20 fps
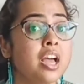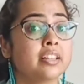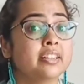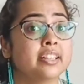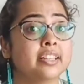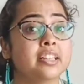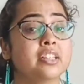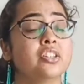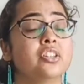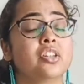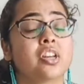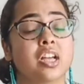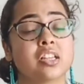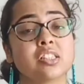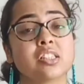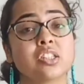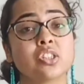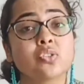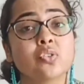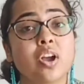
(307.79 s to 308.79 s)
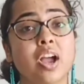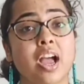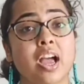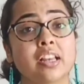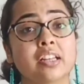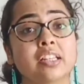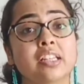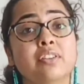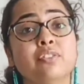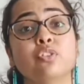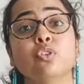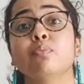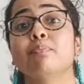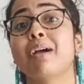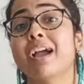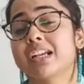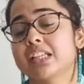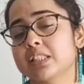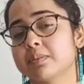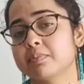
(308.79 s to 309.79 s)
they can trust you and give you
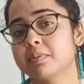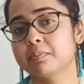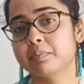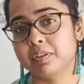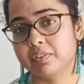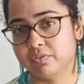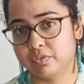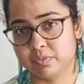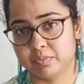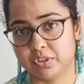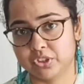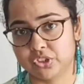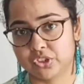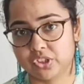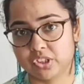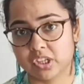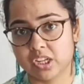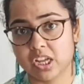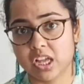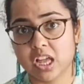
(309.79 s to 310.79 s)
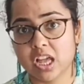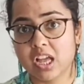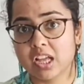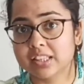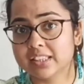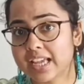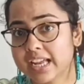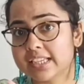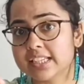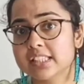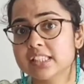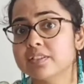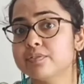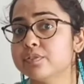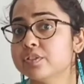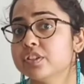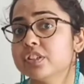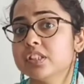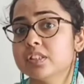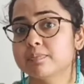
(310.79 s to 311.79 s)
maximum information. That is
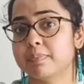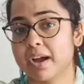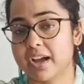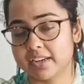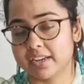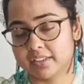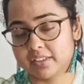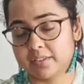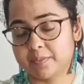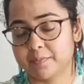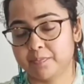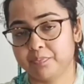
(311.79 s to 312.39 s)
the first part.